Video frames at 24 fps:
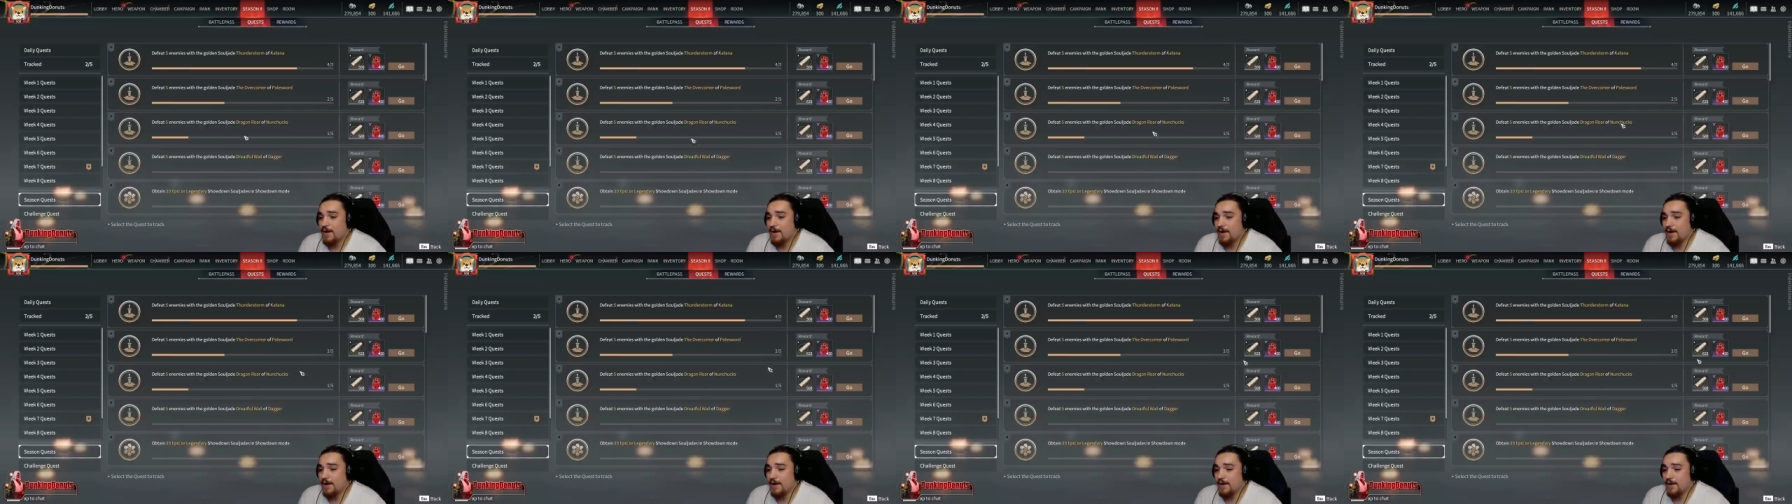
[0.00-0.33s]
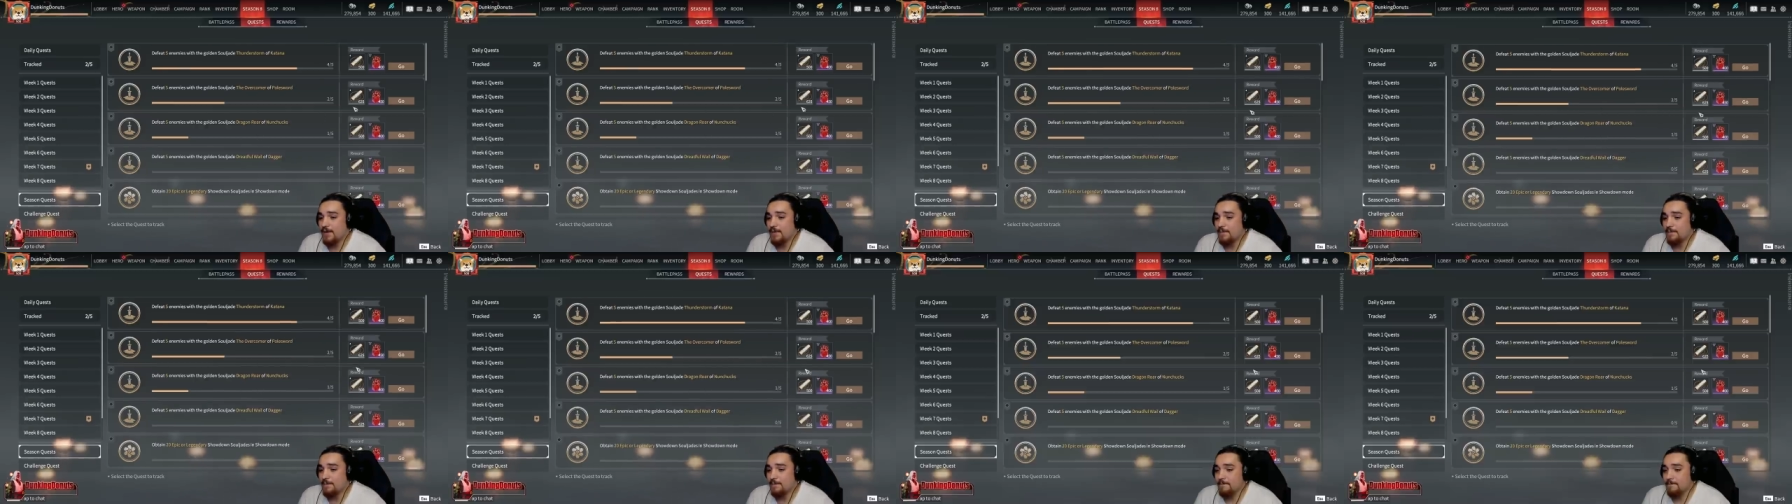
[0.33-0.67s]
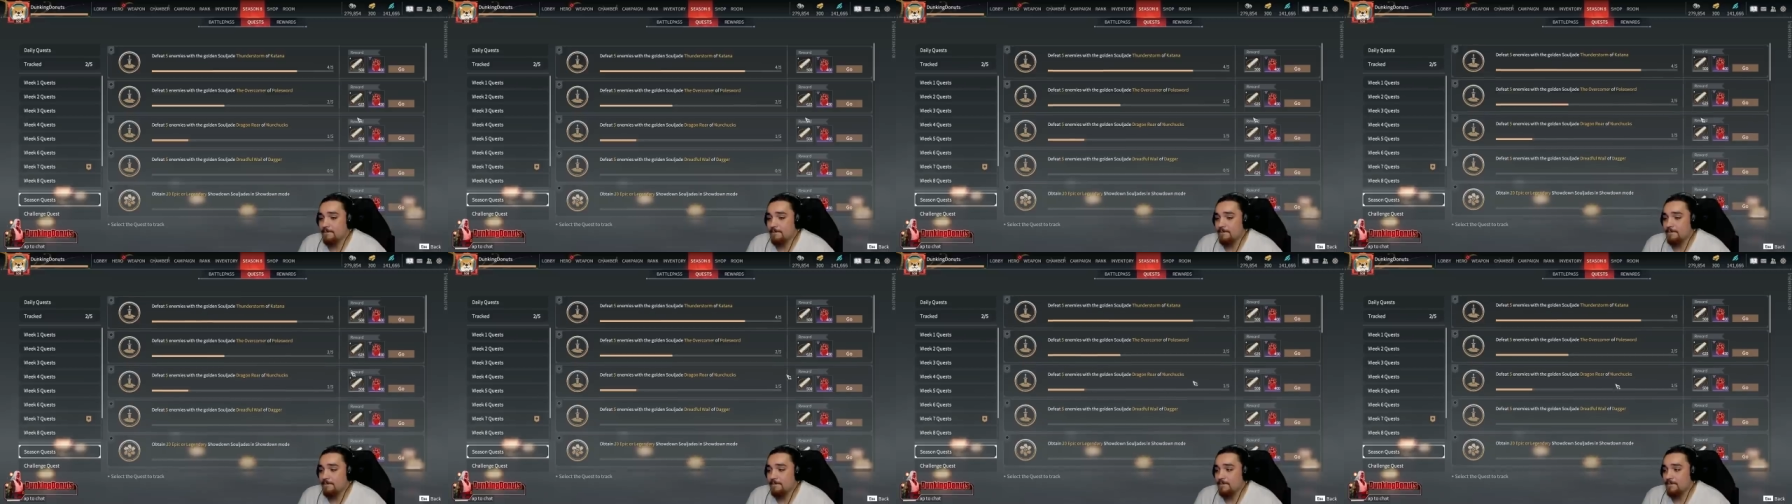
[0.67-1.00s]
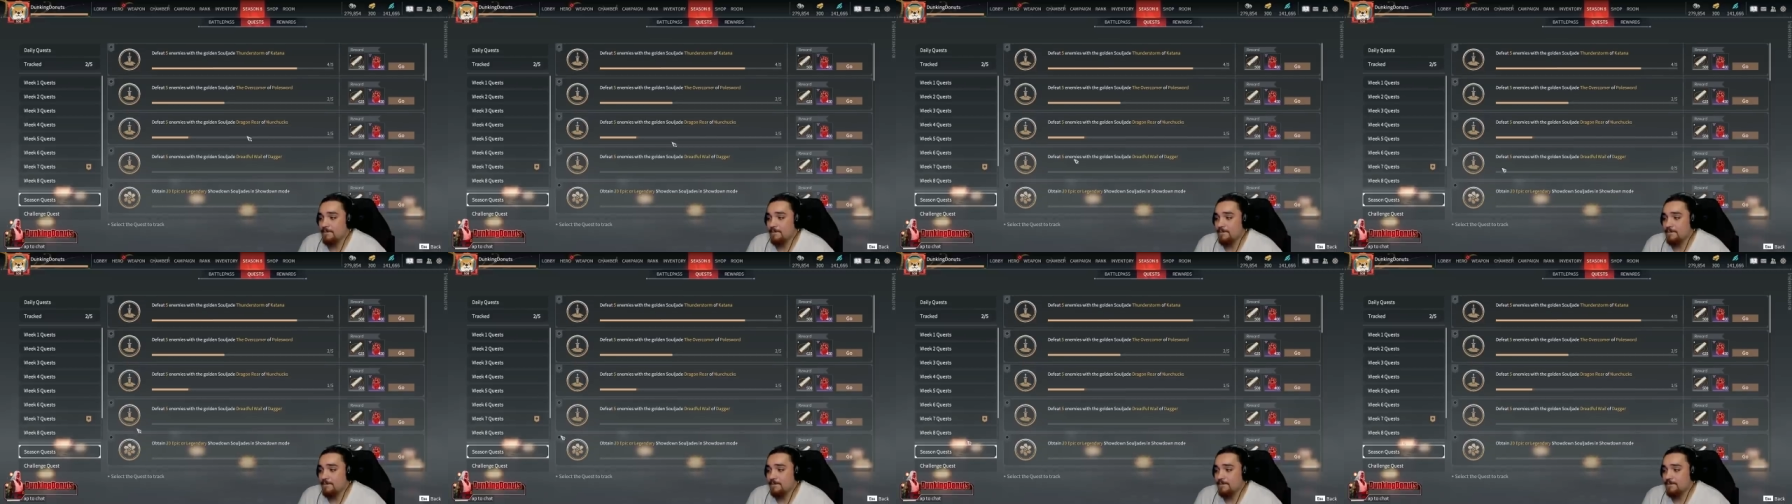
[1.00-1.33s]
Um,
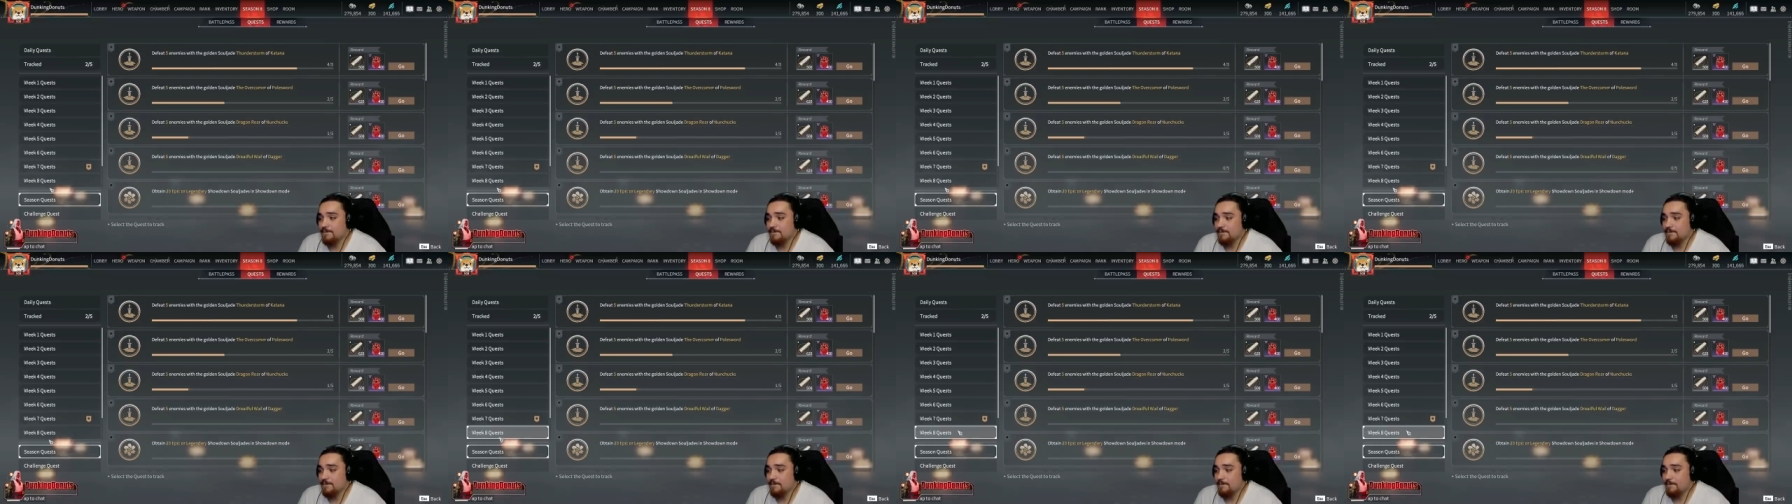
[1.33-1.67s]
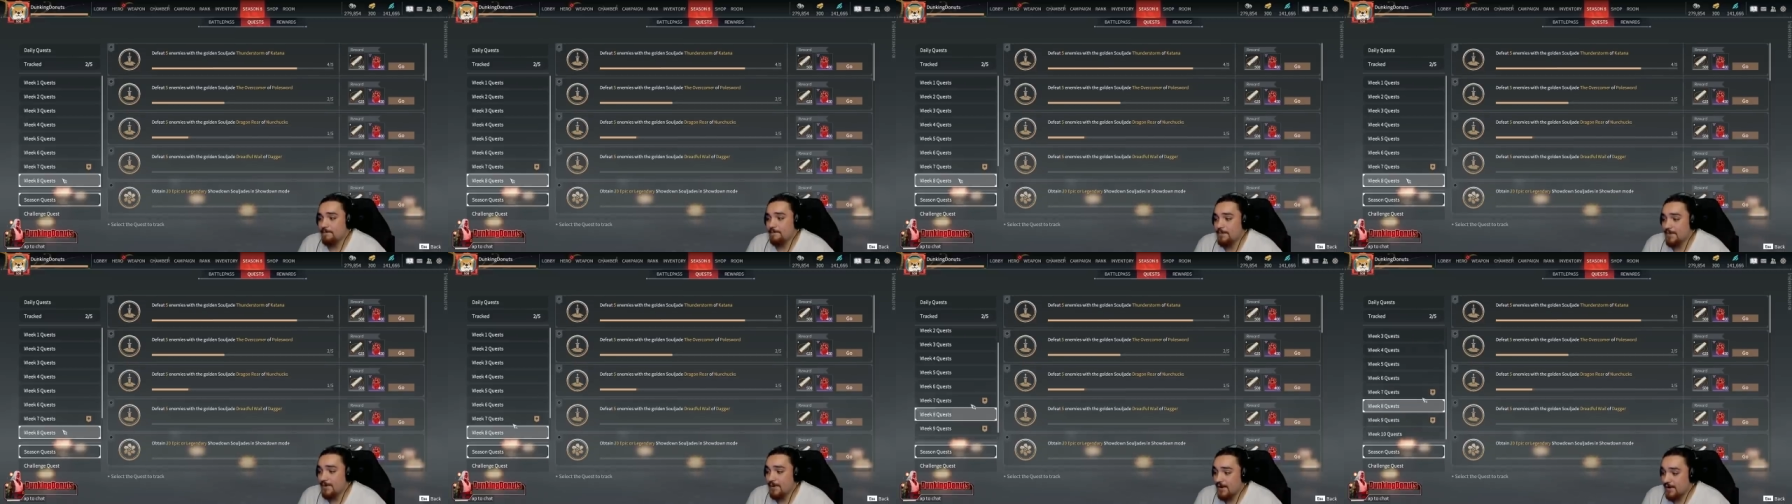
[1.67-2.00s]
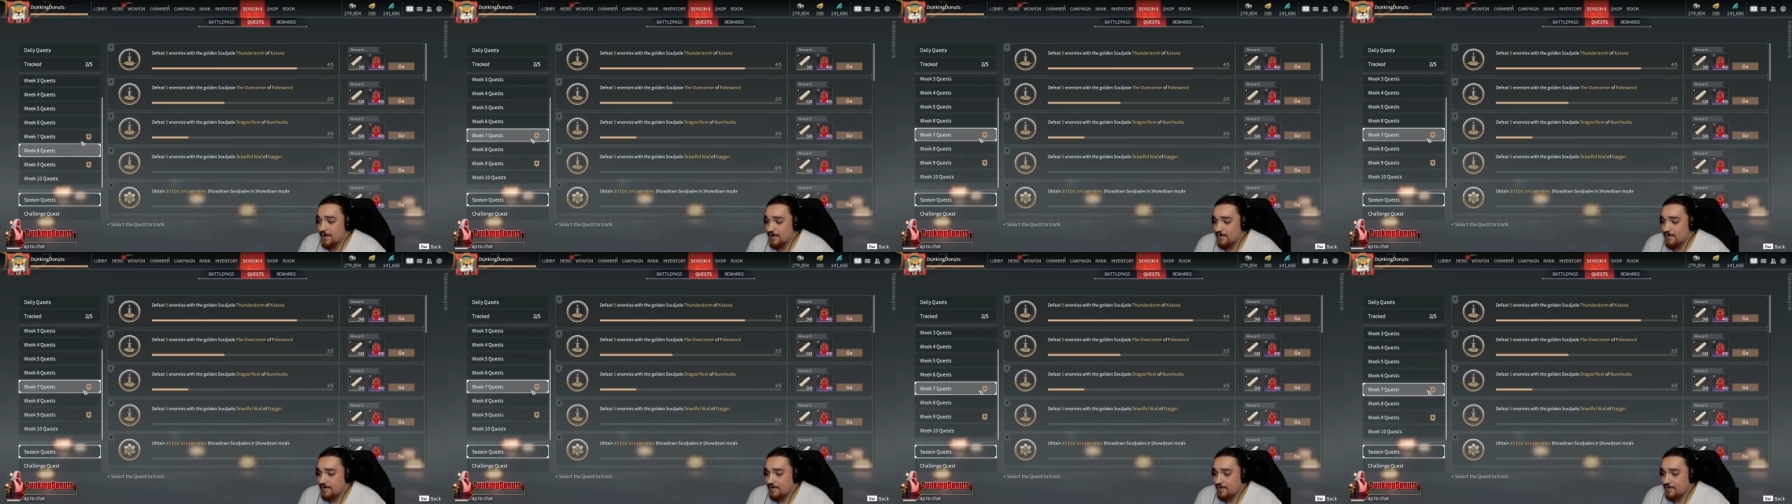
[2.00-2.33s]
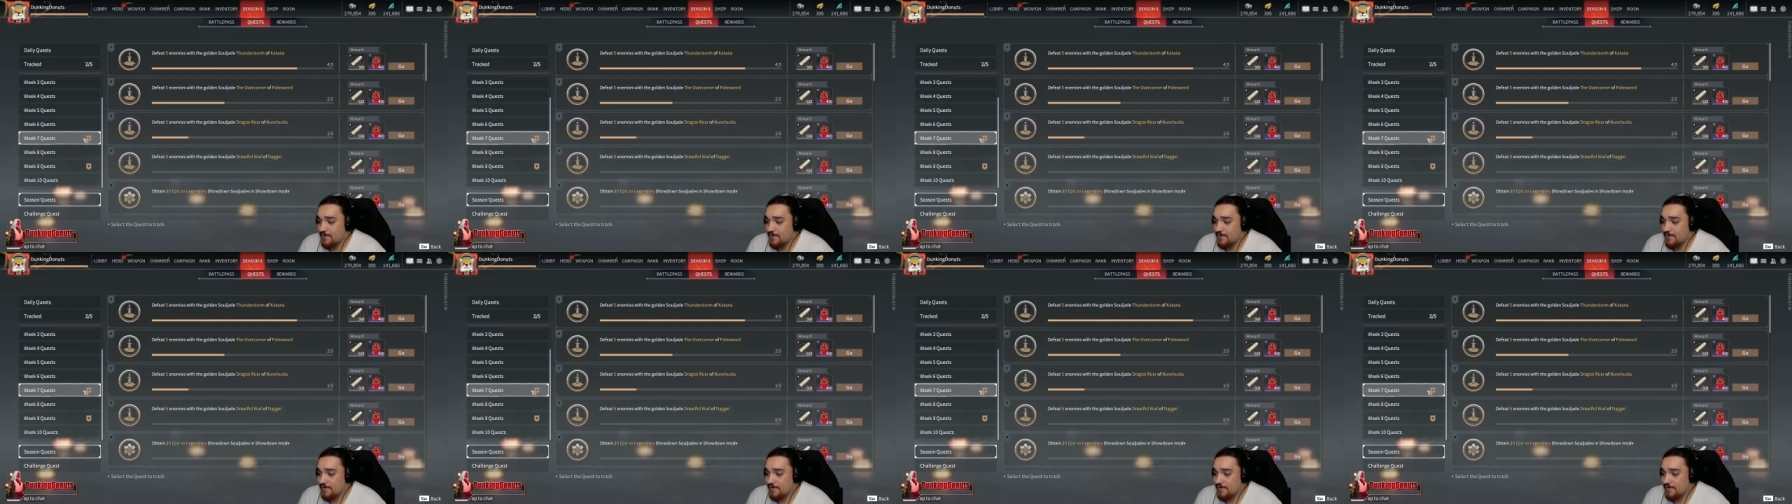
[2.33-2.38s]
but